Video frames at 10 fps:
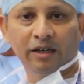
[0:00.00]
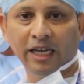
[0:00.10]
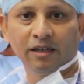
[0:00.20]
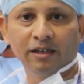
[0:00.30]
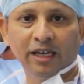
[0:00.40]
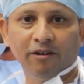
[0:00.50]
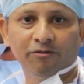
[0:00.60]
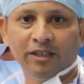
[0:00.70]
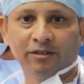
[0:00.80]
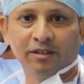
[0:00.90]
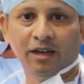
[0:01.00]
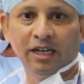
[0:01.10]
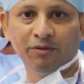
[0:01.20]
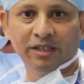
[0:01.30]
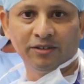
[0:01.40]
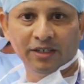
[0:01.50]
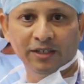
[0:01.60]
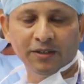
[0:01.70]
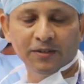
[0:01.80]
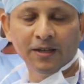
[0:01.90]
taken care of this liver
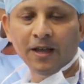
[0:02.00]
diseases,